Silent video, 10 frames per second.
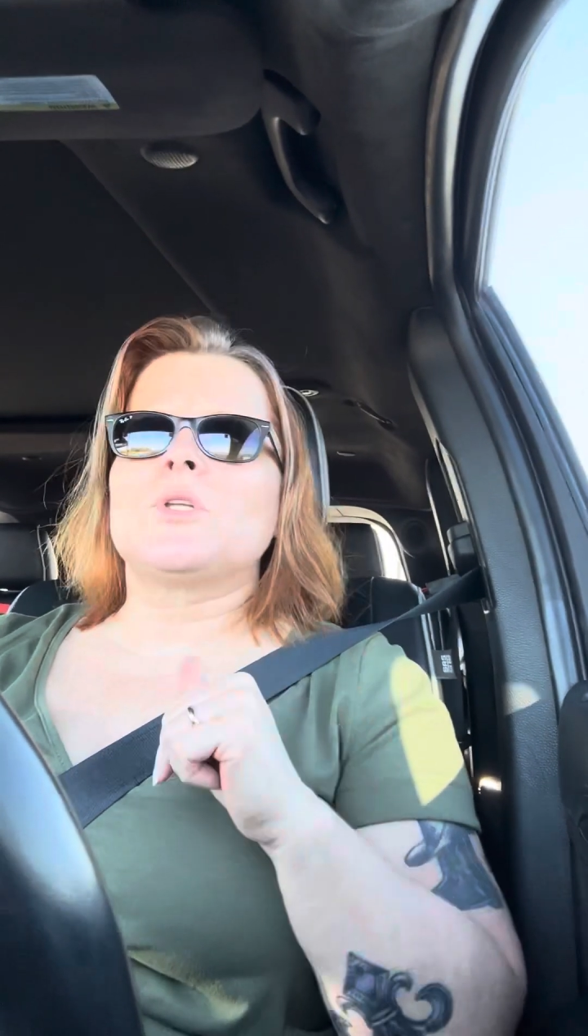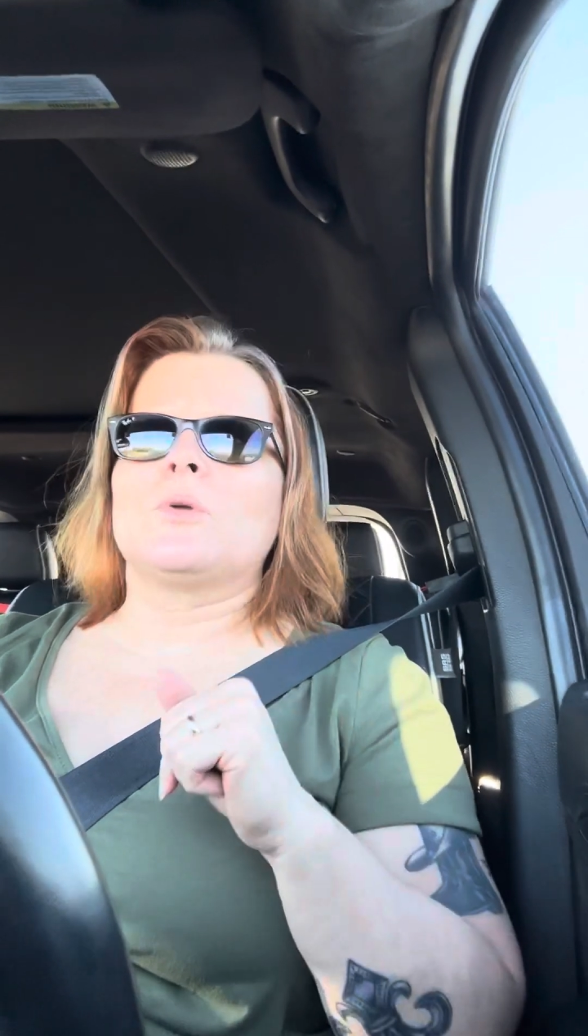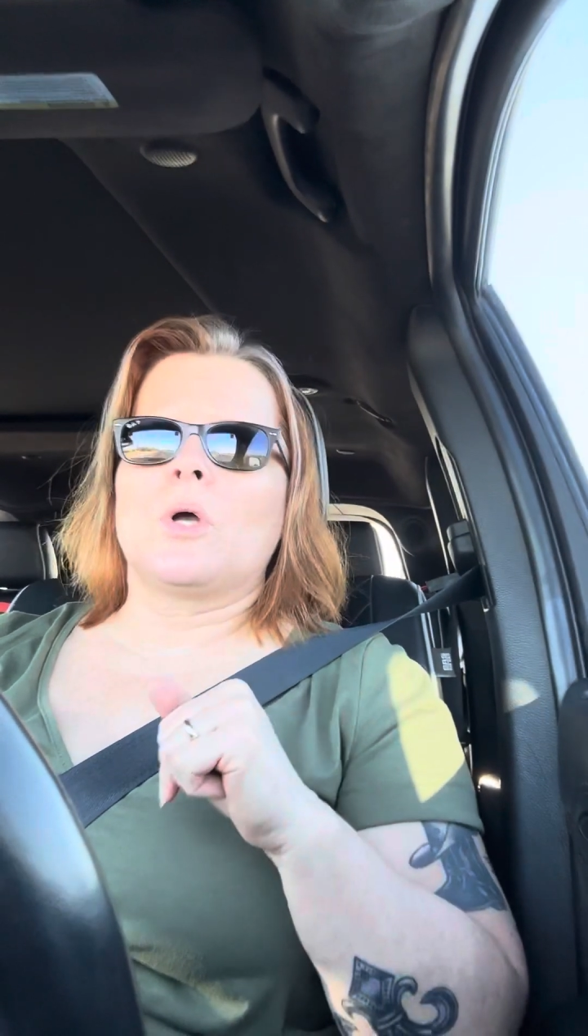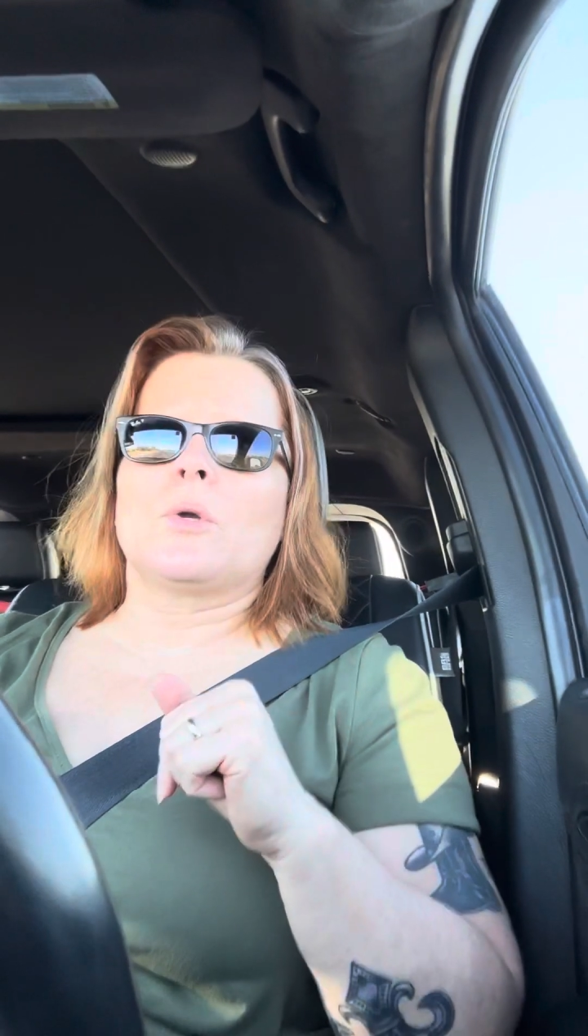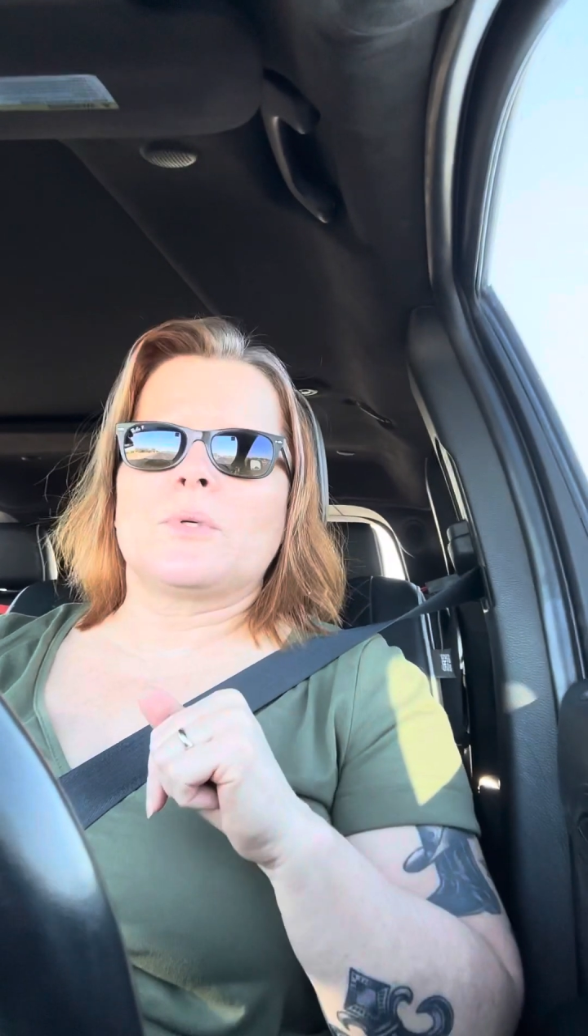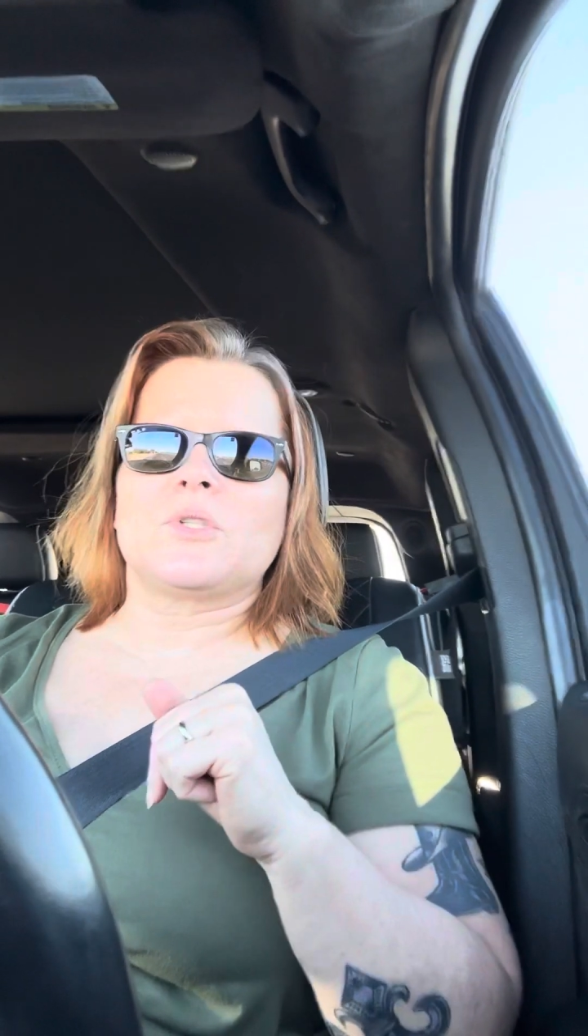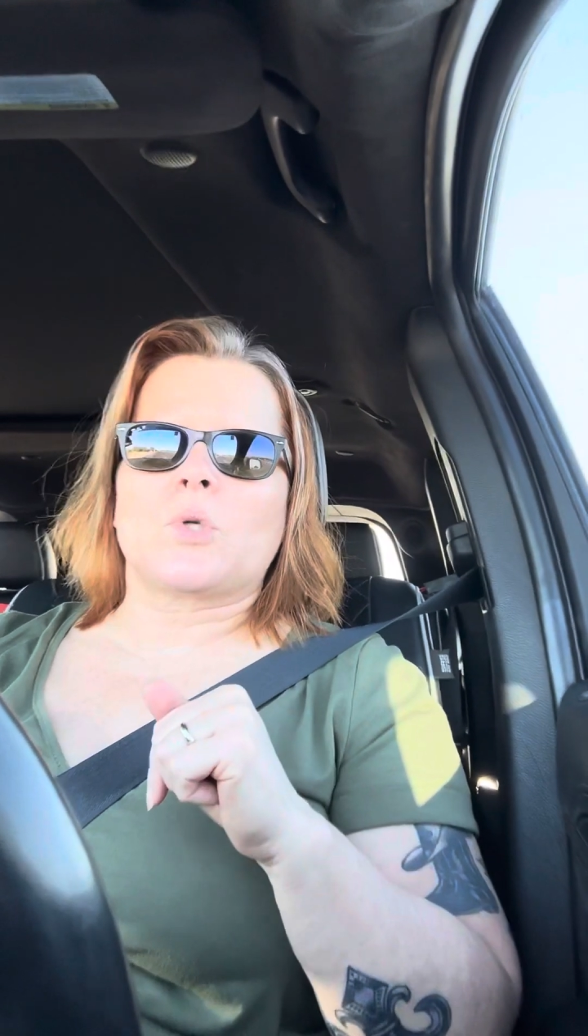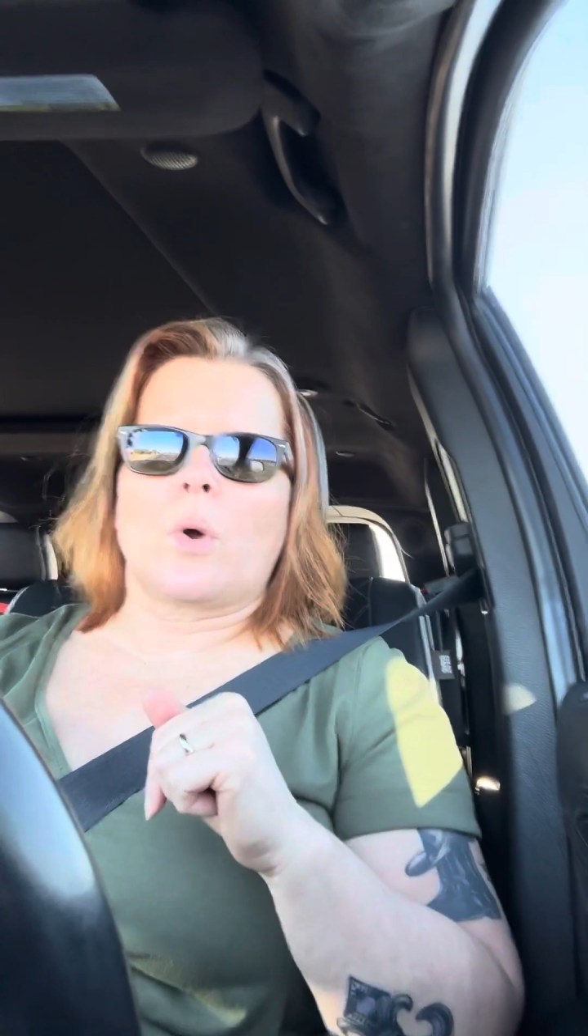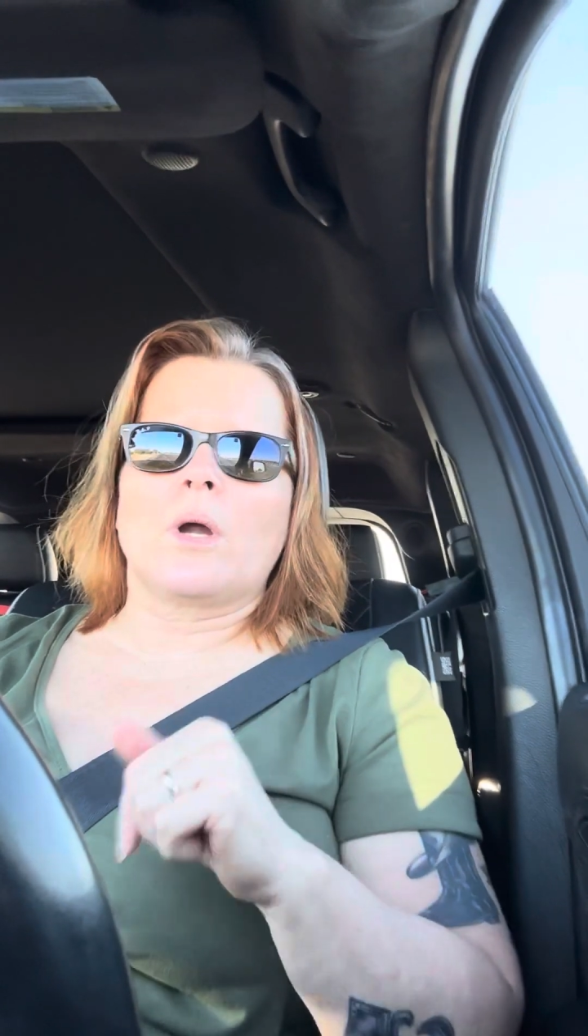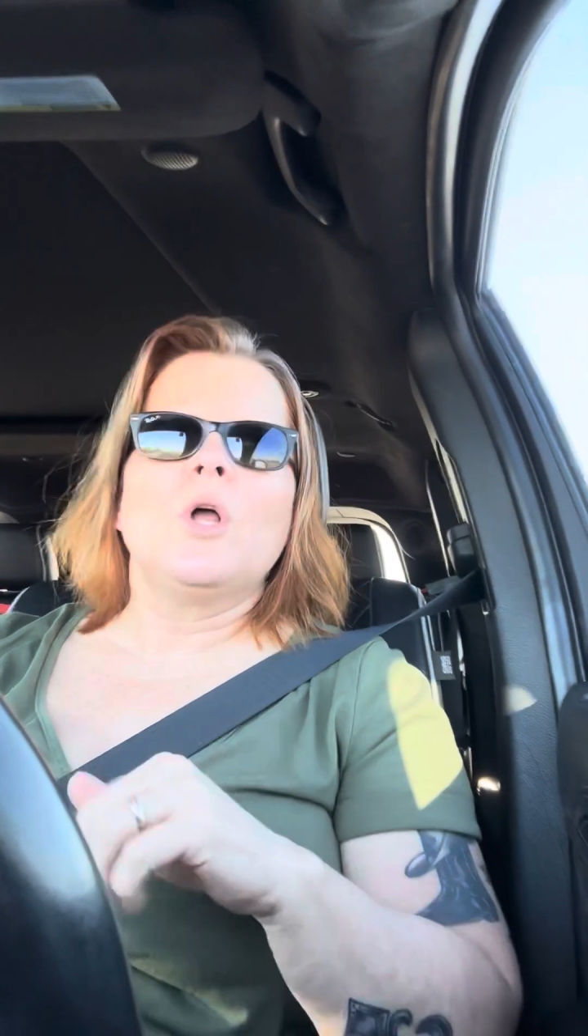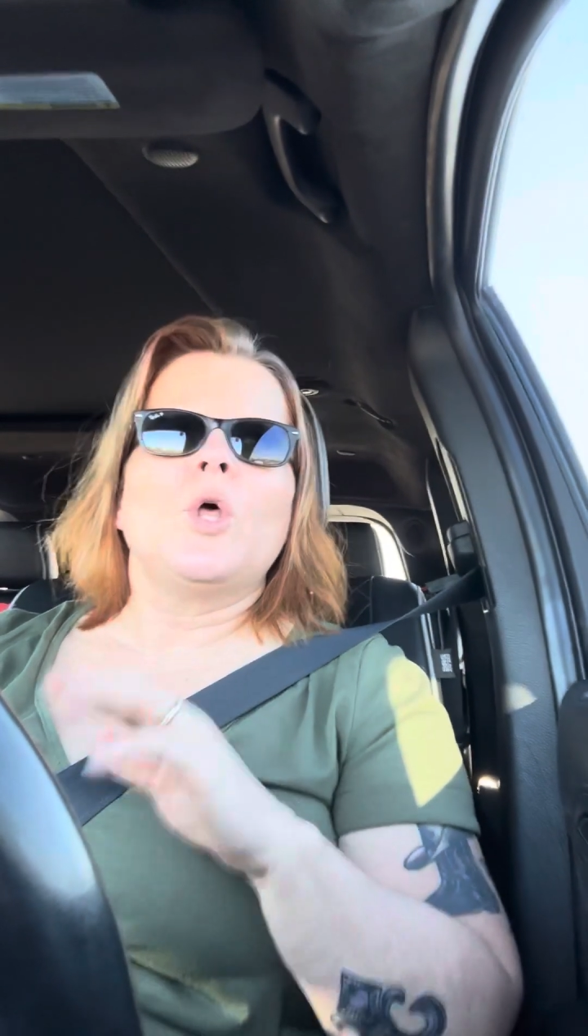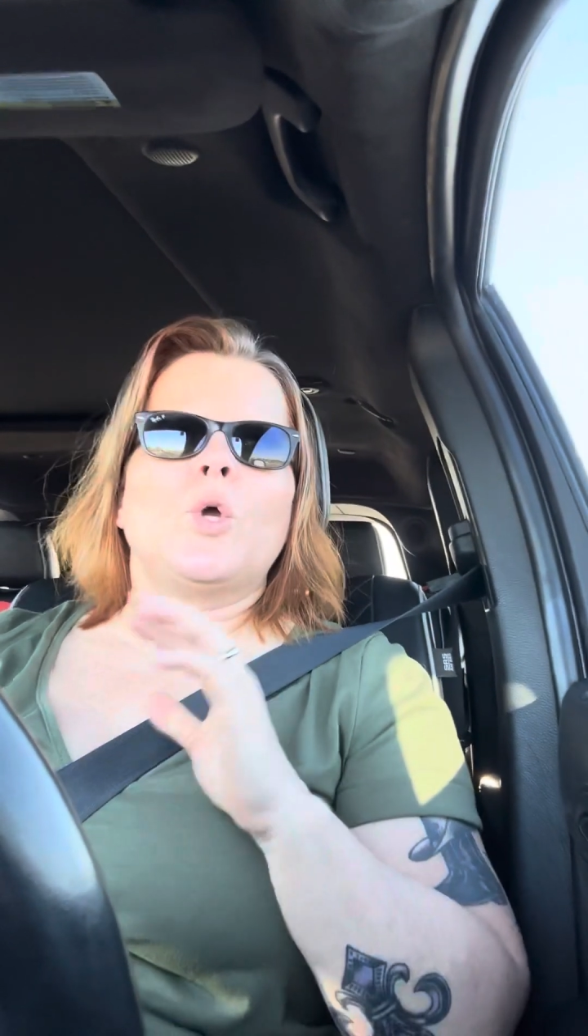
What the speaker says: to go to a store